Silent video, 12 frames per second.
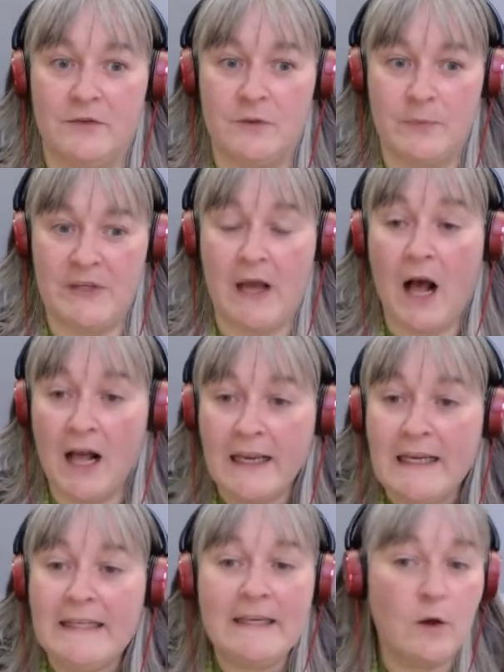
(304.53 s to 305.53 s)
to be
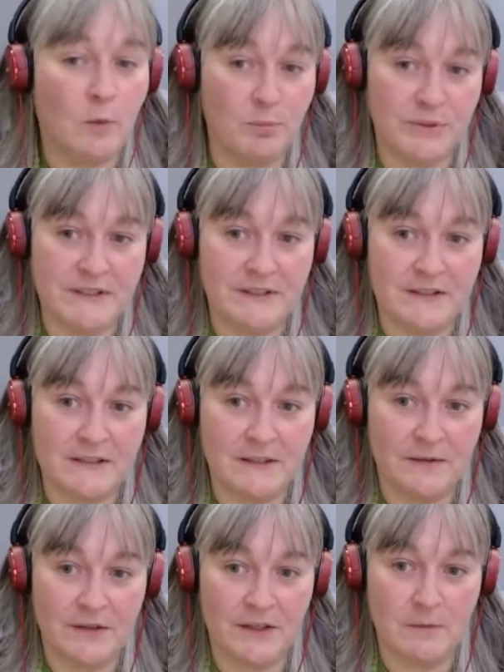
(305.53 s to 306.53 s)
highly competent
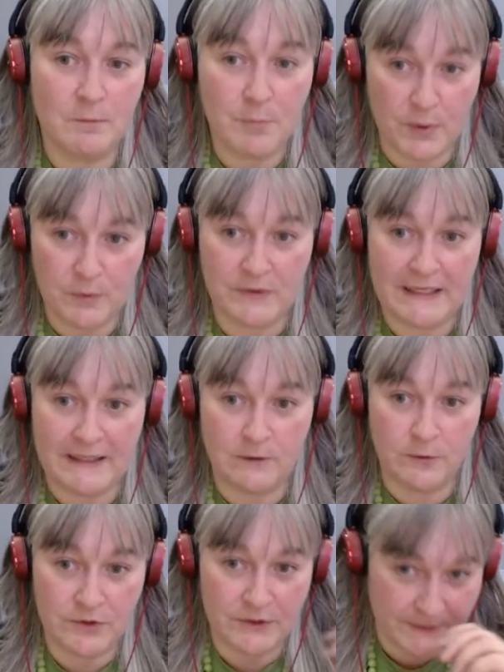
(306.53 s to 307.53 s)
in both
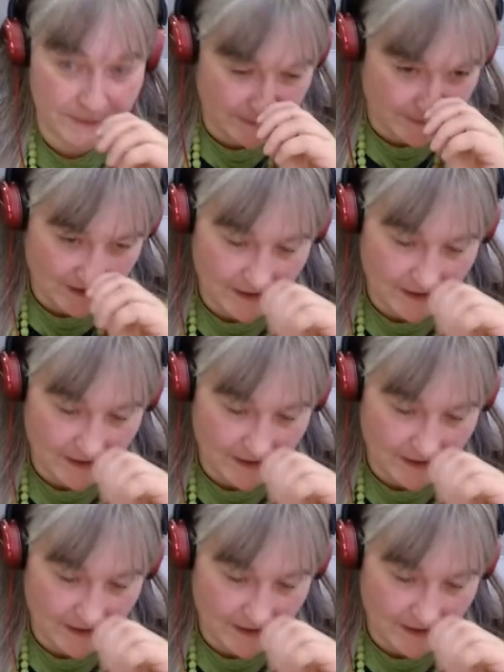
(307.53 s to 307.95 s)
languages.